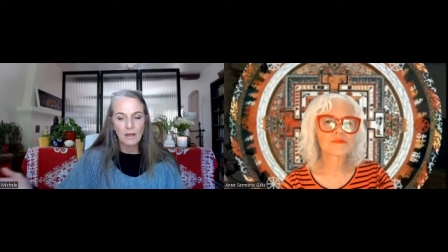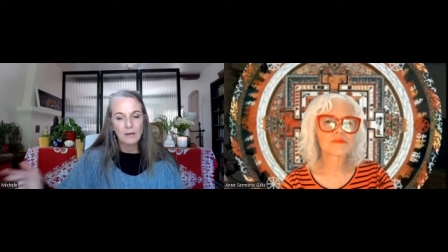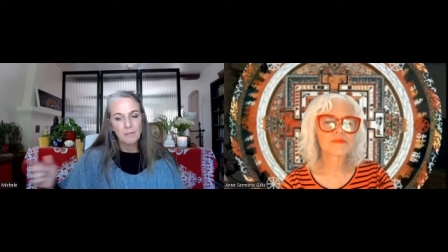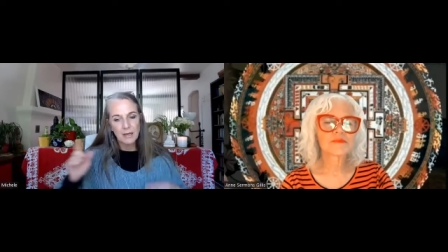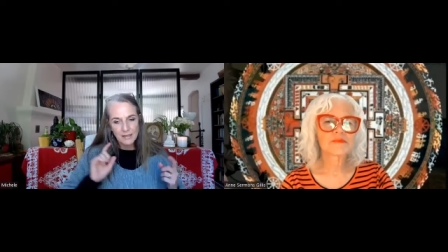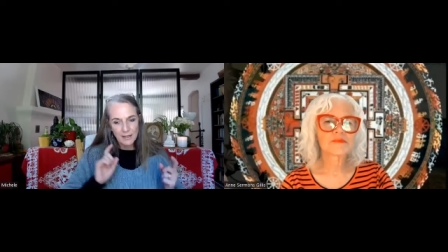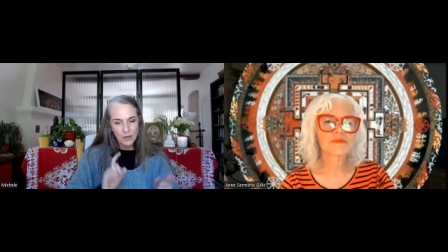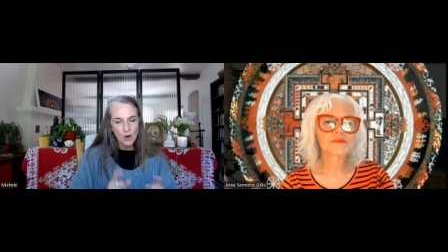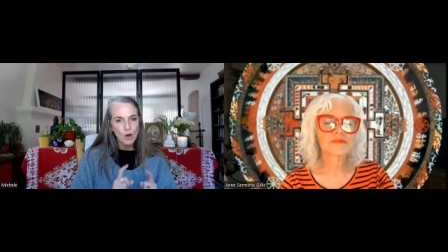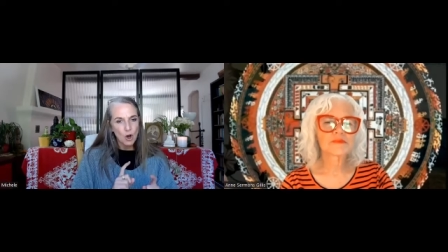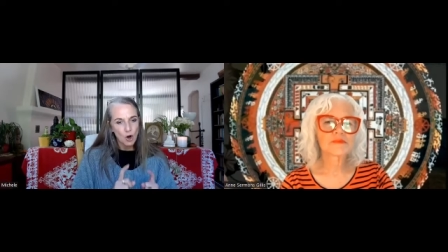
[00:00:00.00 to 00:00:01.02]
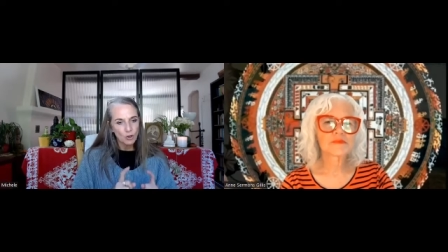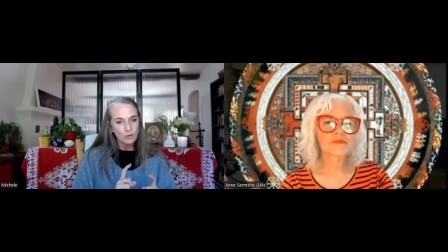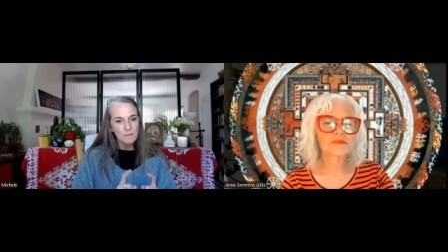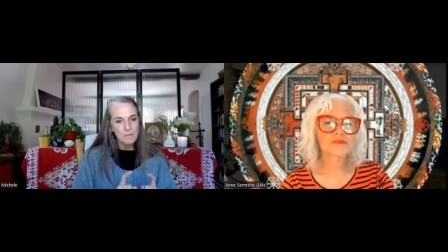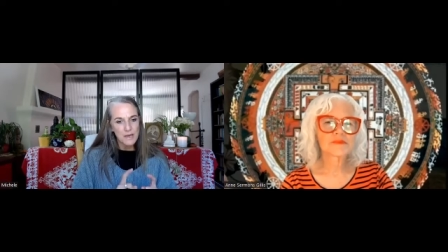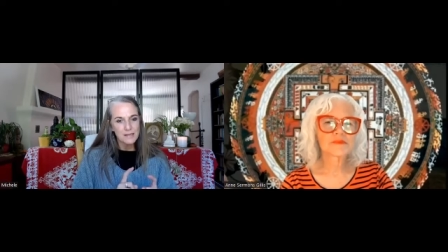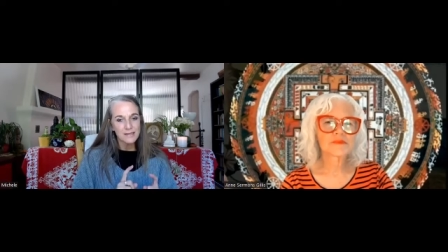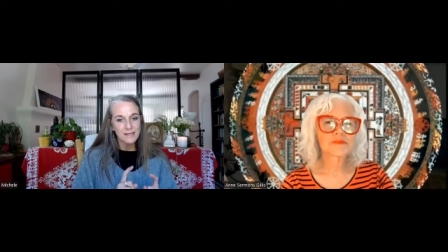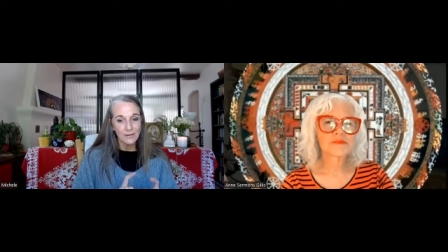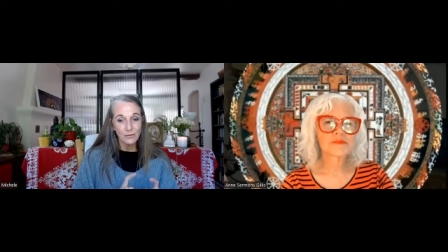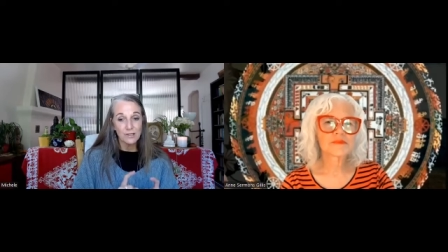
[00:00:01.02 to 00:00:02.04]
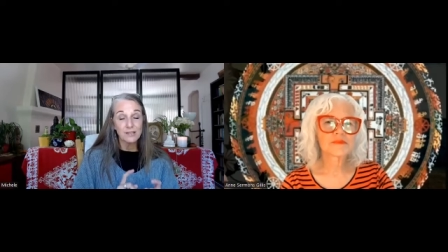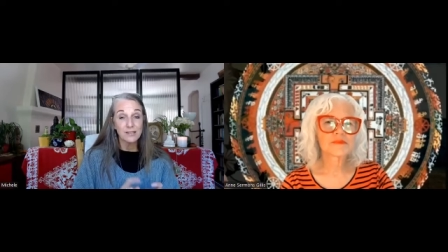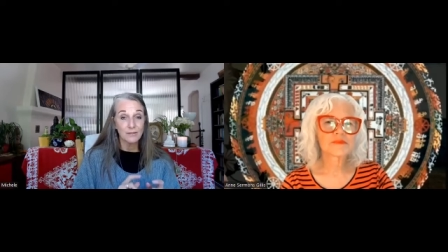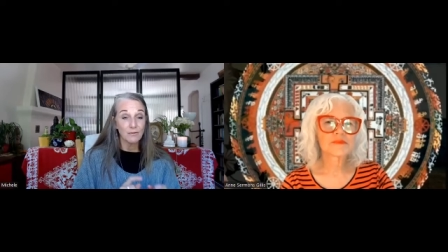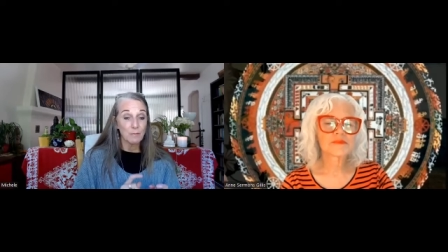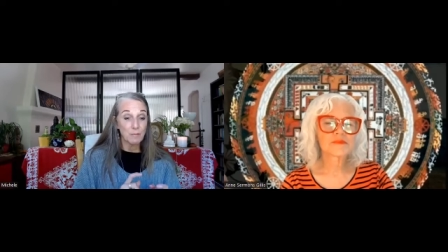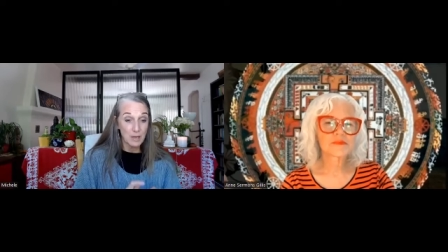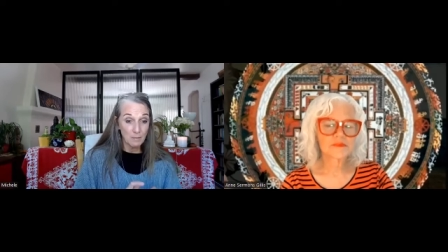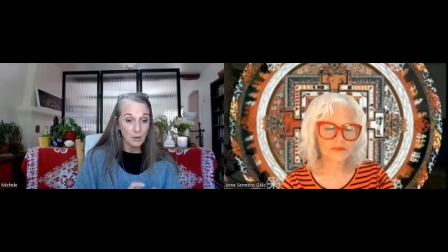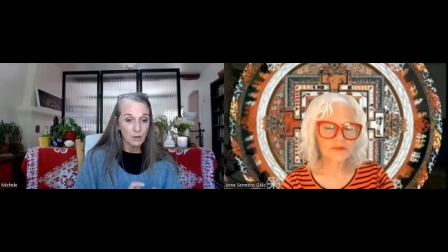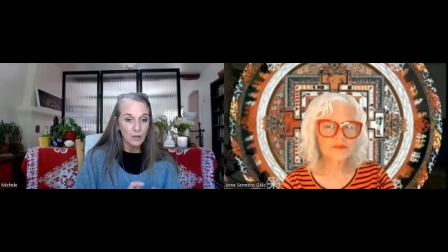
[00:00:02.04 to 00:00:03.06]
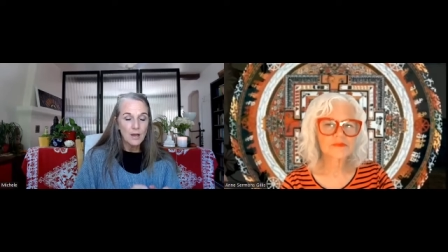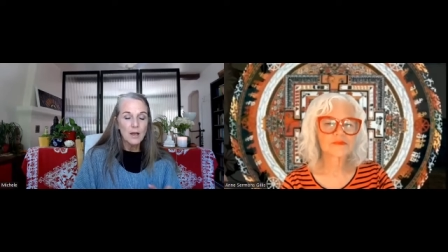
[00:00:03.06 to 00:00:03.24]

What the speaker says: because I know occult means different to different people,